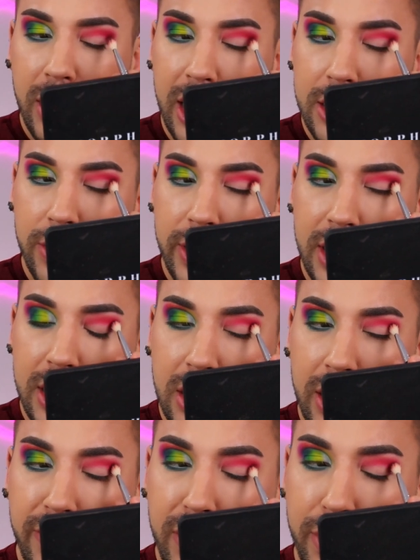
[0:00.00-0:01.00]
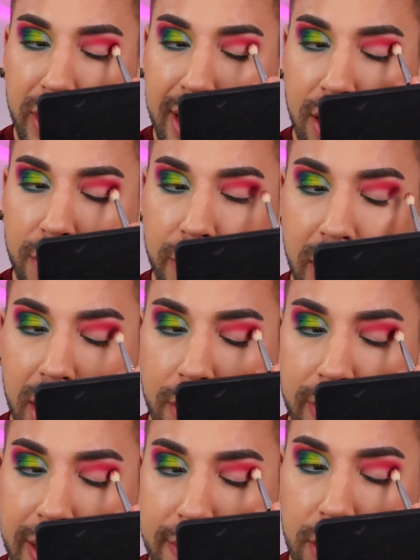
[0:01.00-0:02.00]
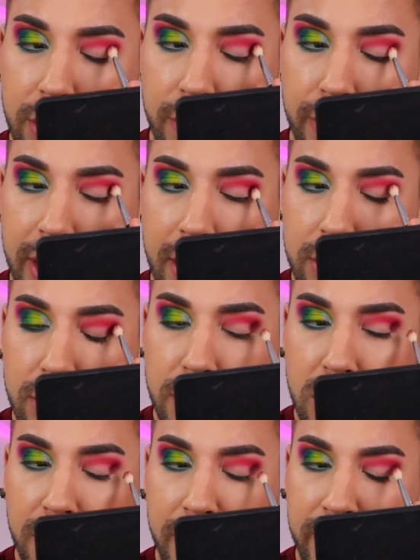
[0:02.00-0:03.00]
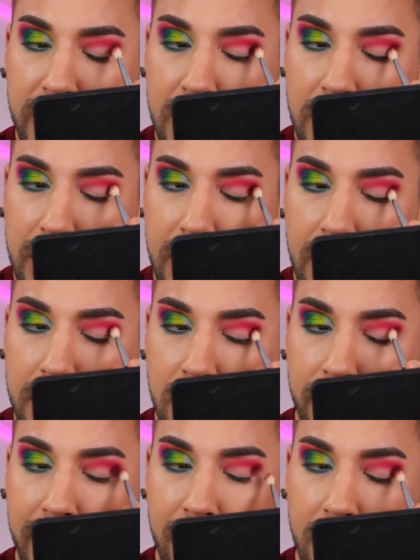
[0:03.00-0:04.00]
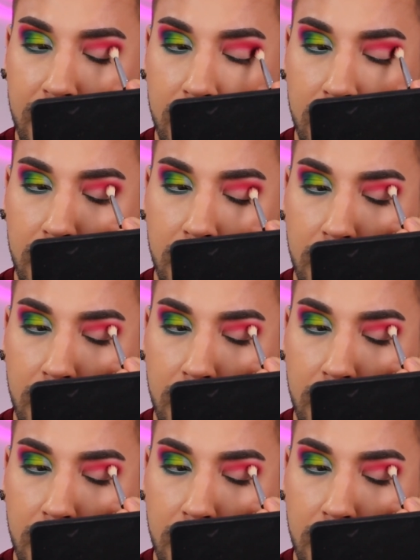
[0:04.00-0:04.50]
okay, so he doesn't love the brown, but like we have to do the brown. So I'm just gonna be very light-handed about it.